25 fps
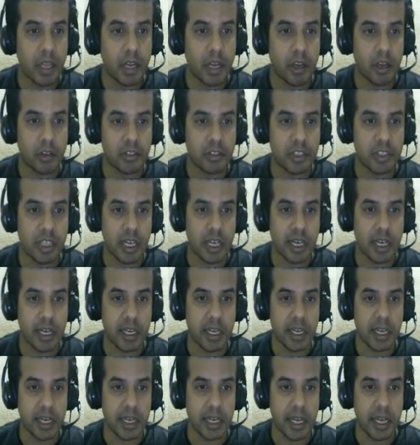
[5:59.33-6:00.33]
Now start
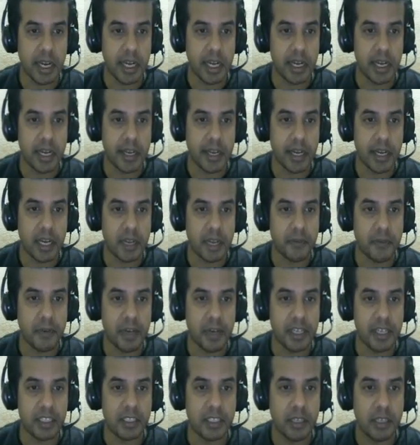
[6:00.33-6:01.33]
date, end date,
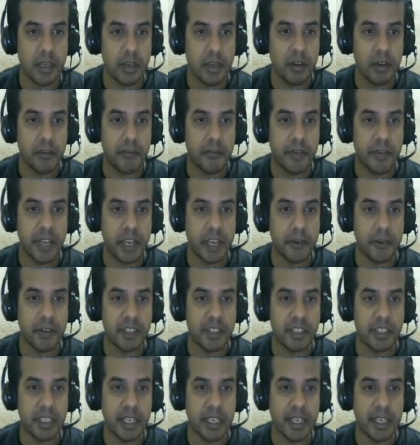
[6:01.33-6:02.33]
device, frequency